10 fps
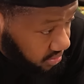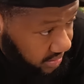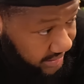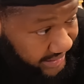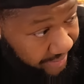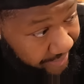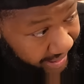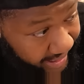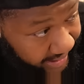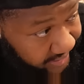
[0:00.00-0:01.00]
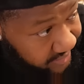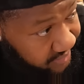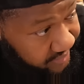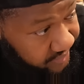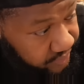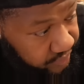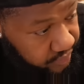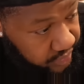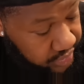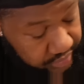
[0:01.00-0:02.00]
It's not bad.
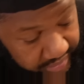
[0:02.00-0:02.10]
What you